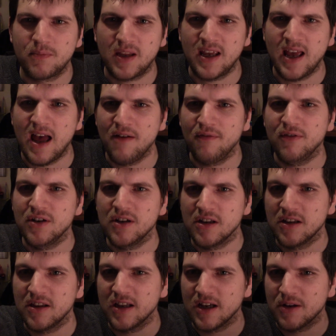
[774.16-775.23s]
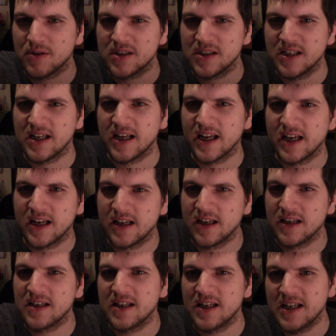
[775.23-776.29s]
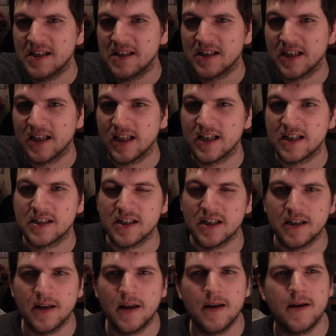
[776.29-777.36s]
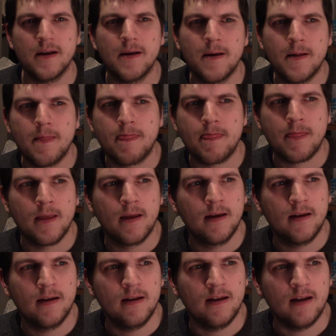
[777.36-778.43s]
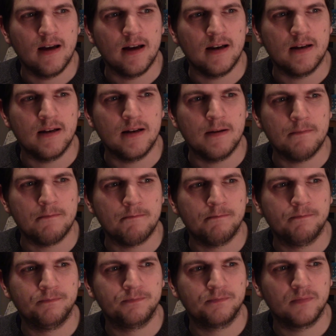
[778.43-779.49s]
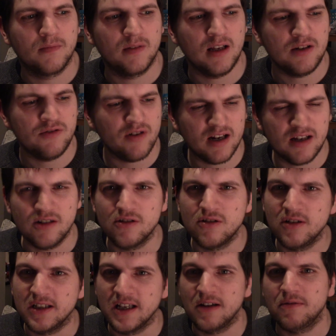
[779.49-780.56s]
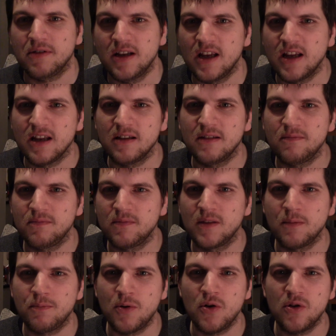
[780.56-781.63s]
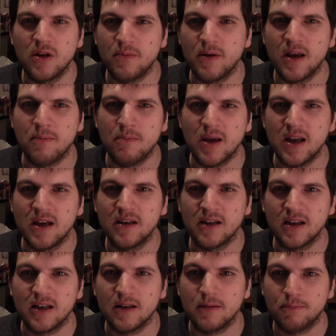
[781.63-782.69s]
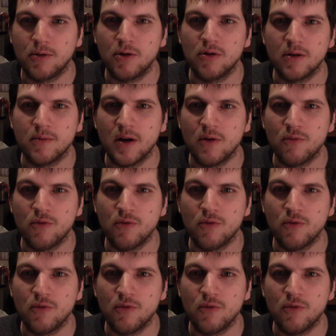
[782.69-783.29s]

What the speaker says: cavern that I was digging into the glacier, and they dragged it all down there. The polar bear men and the polar bear